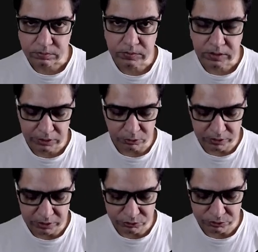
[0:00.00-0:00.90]
acute
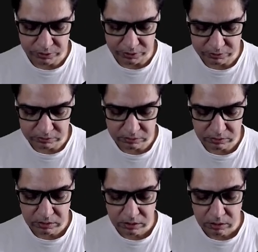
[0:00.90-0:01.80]
gastroenteritis.
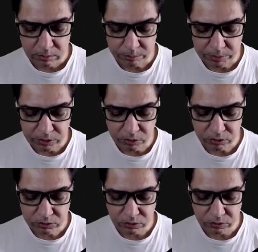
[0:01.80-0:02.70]

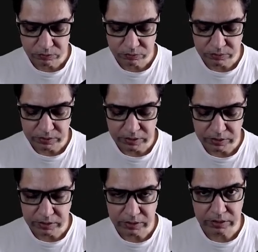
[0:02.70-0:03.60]
Because of the